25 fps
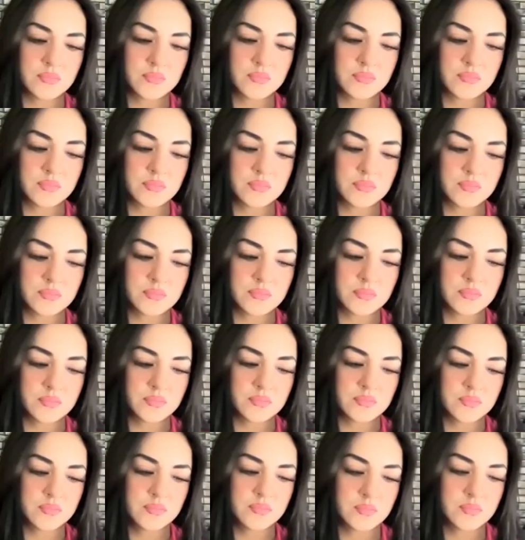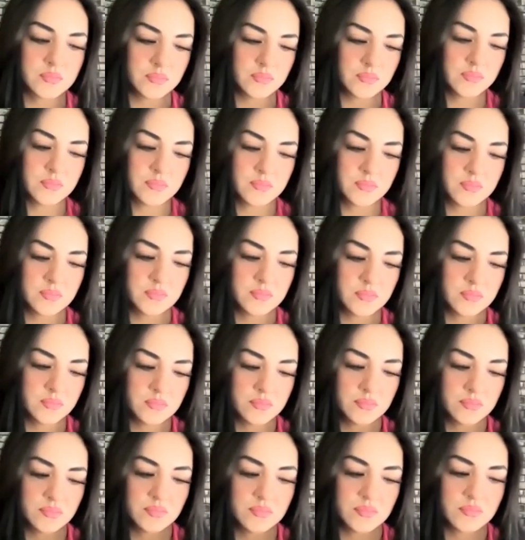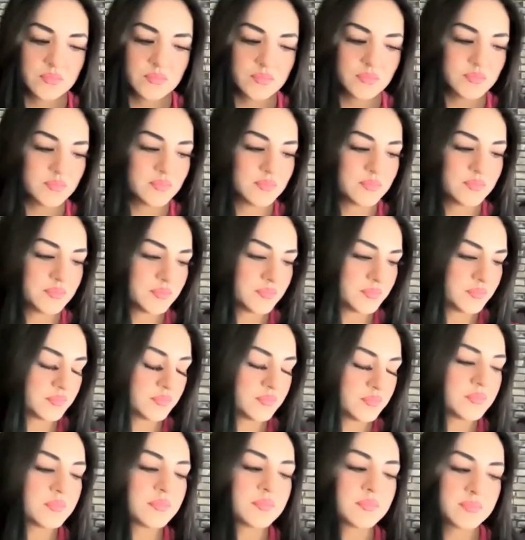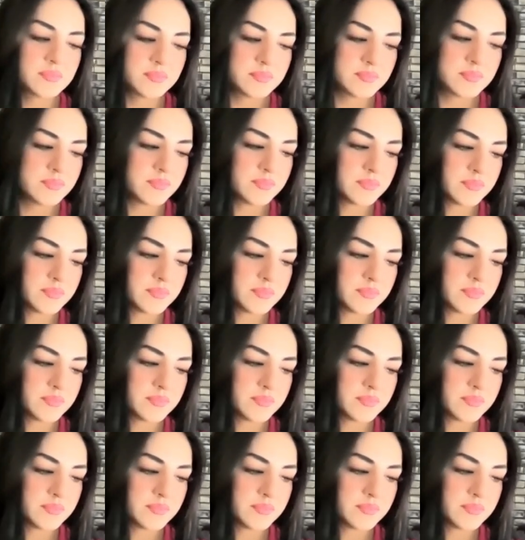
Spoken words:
(not speaking)